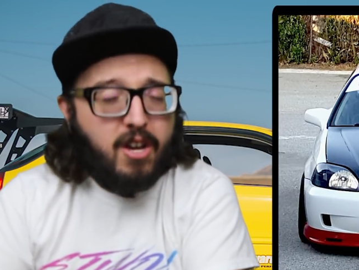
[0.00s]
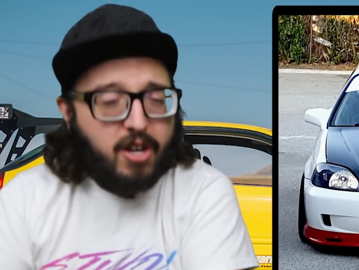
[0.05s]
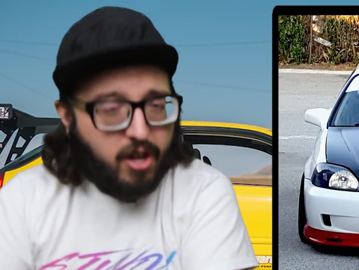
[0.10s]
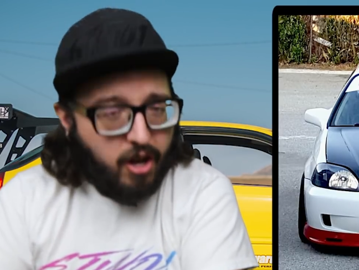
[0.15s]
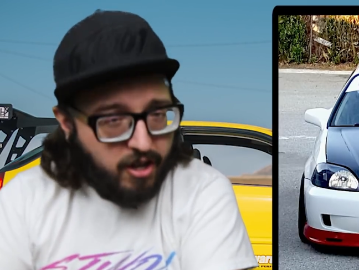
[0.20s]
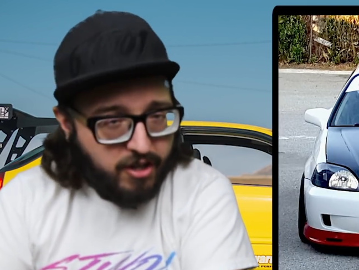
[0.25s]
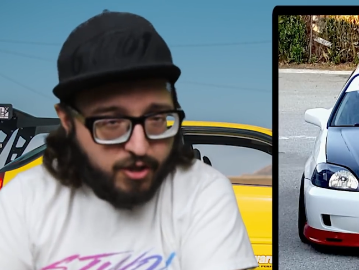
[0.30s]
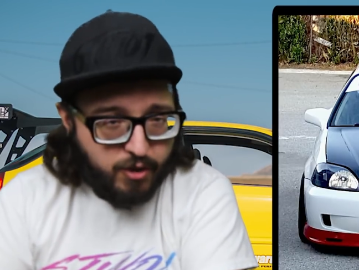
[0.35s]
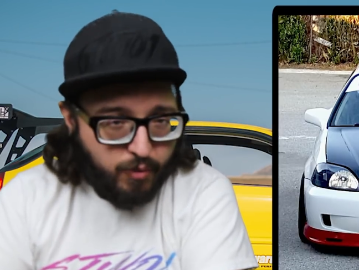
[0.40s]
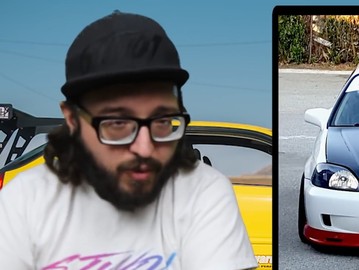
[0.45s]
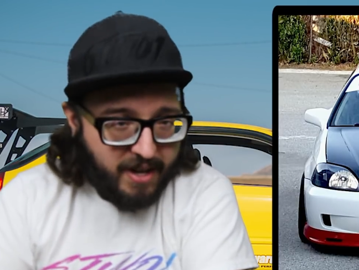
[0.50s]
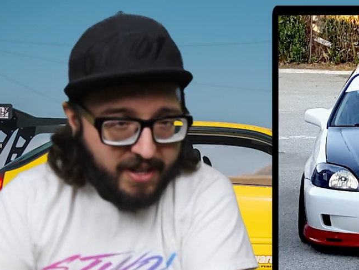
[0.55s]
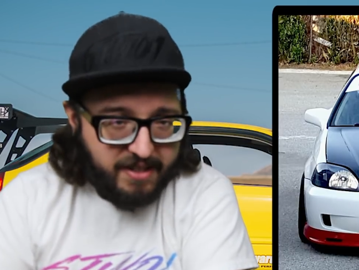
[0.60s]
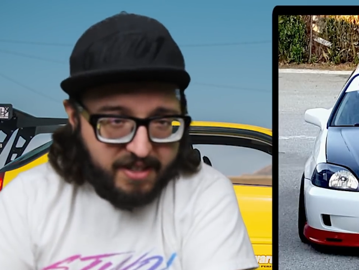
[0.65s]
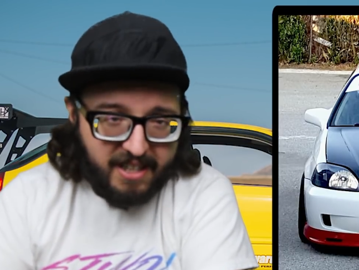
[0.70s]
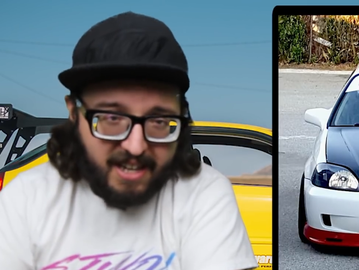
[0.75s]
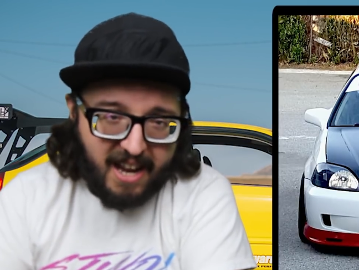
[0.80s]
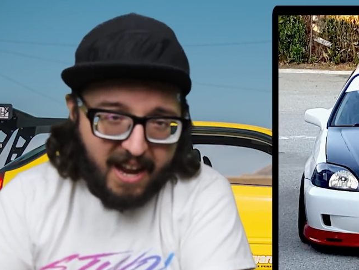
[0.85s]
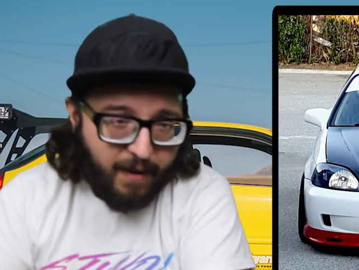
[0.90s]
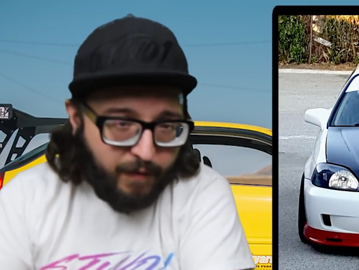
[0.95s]
Kanjo
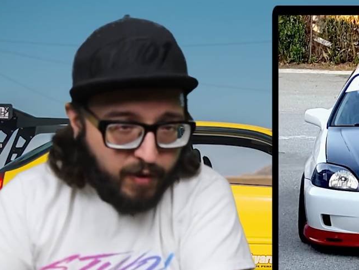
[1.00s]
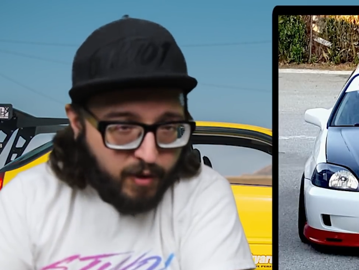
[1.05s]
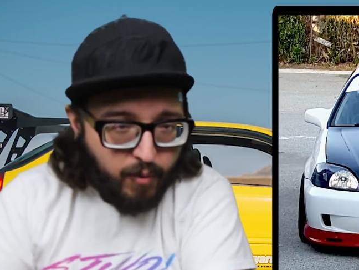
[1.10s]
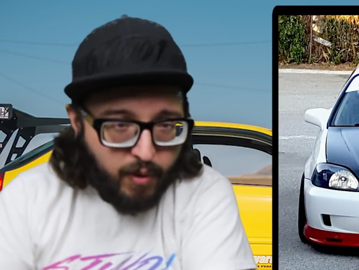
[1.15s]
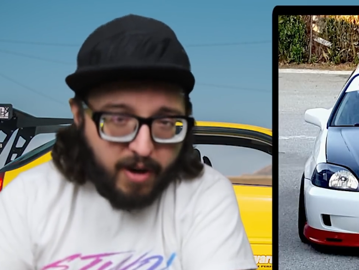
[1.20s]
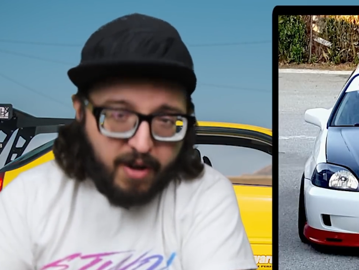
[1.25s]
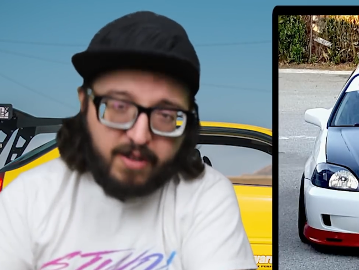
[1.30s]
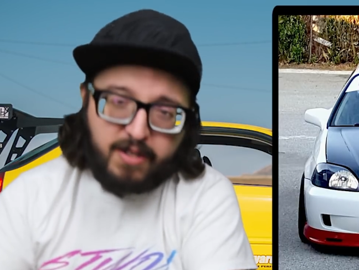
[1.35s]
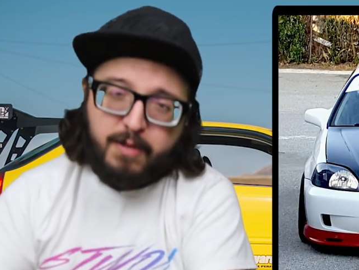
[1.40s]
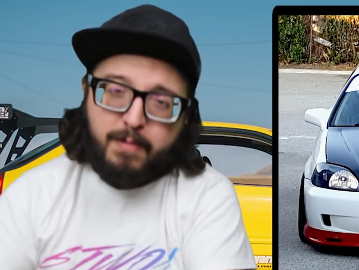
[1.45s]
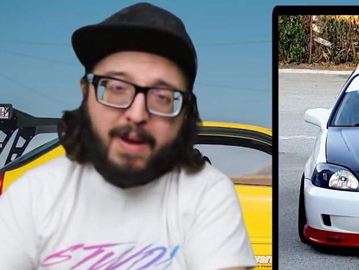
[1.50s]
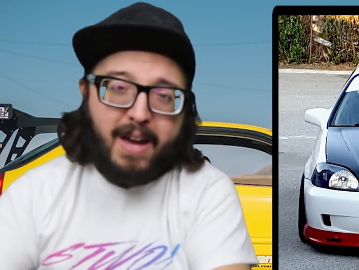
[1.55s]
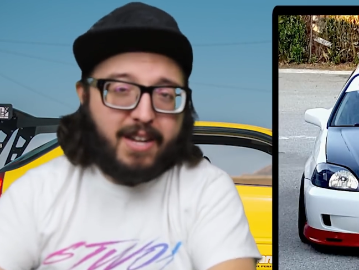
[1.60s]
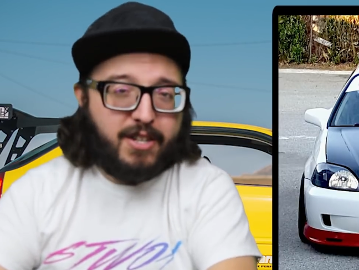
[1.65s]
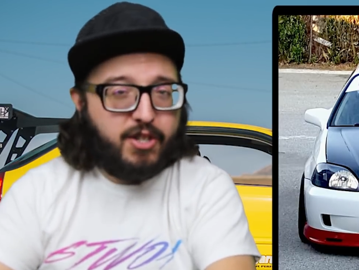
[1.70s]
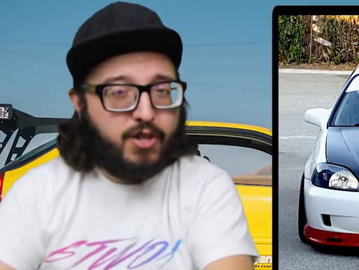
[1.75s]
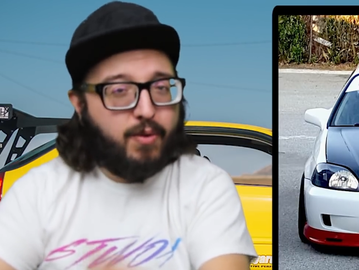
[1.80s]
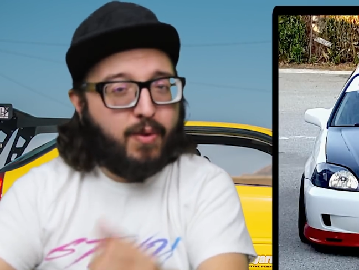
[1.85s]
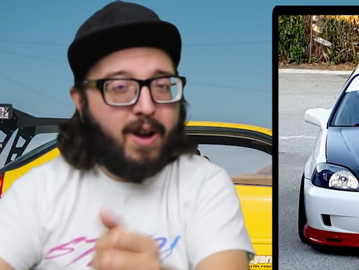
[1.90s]
racing everywhere, smashing